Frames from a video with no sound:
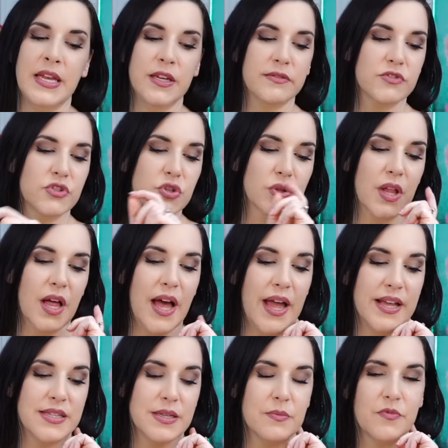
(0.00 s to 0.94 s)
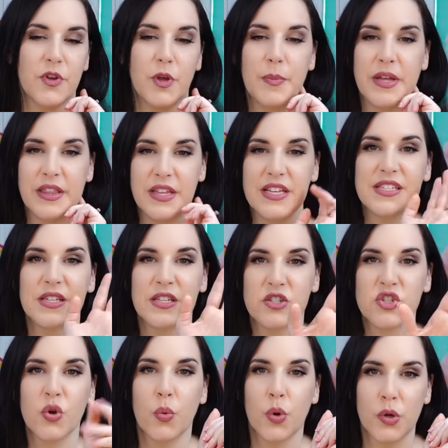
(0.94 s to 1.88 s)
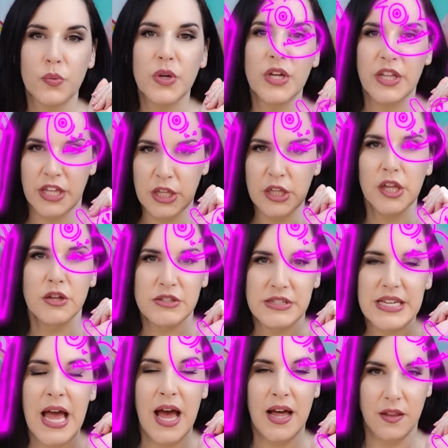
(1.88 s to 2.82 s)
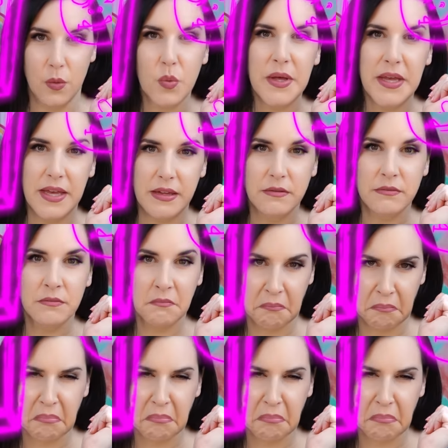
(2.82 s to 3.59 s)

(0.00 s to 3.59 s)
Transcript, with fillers: end of July as I'm filming this, so we're really close to Halloween.